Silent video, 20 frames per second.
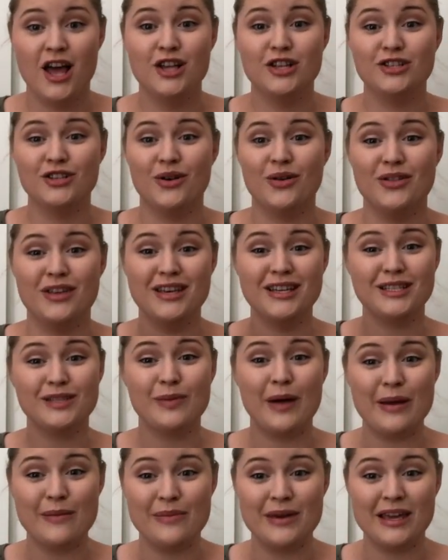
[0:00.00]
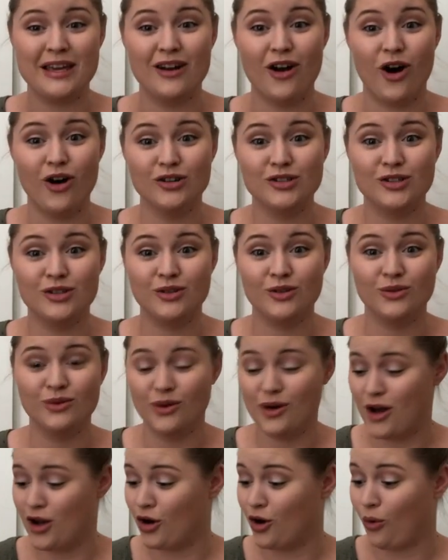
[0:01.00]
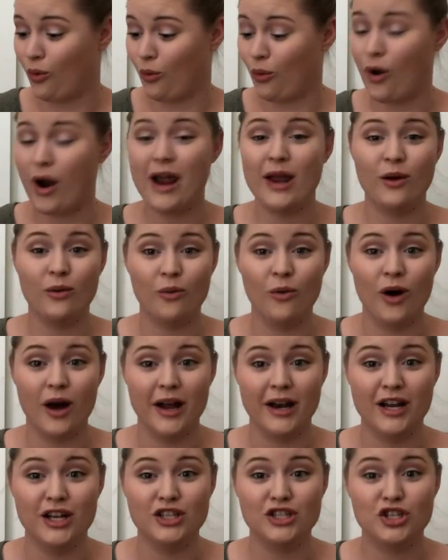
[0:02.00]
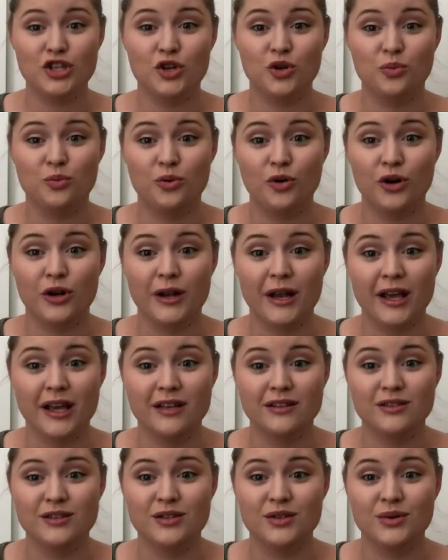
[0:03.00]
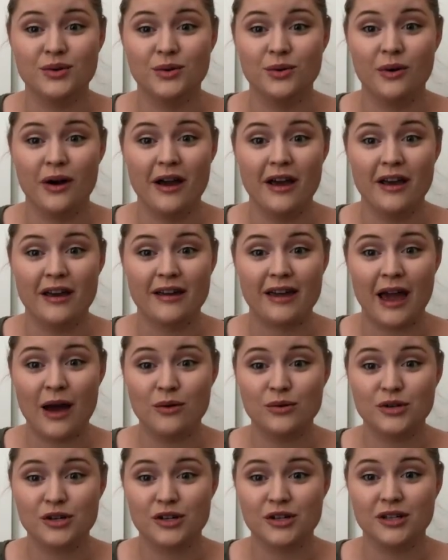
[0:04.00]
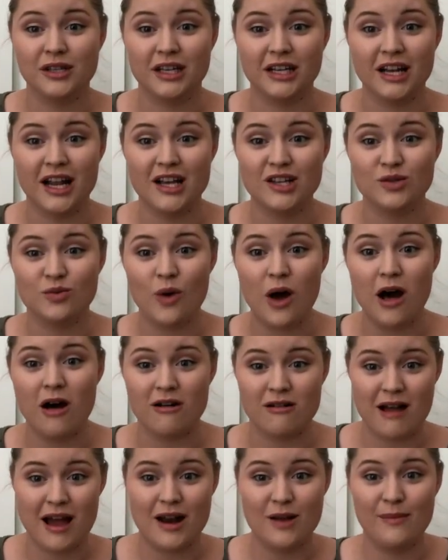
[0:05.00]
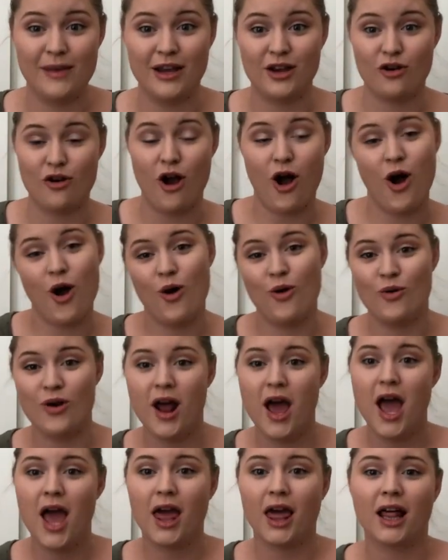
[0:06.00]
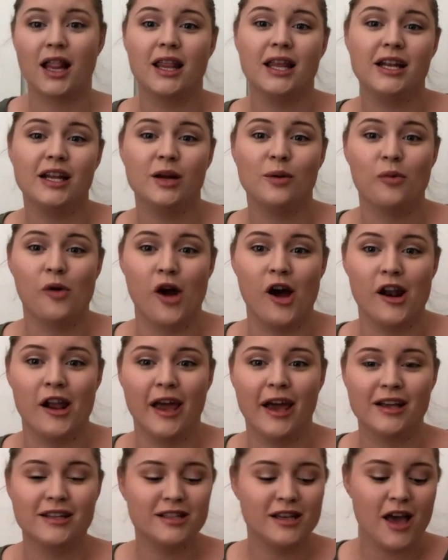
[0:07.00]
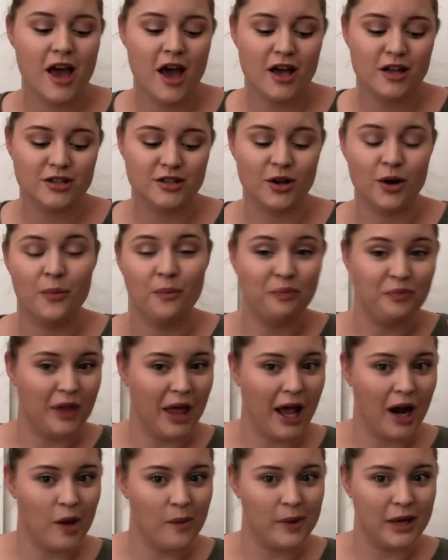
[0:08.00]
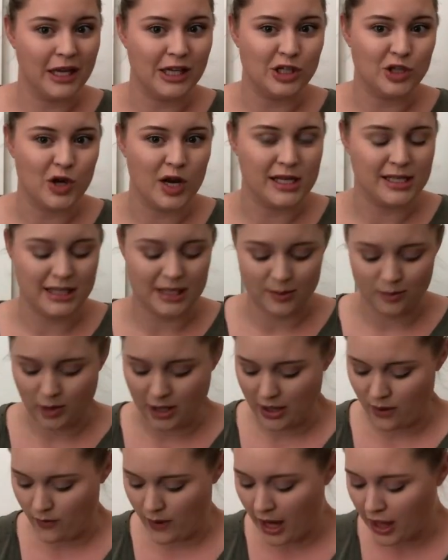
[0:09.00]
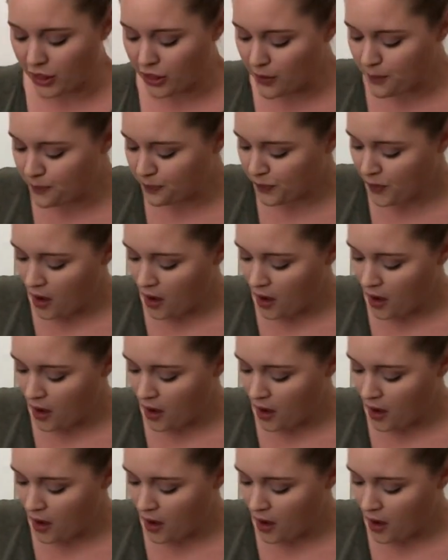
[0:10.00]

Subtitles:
So this might be also a great one to put into a counter clean as well, kind of make your own cleaning product. So that'll be interesting to play with.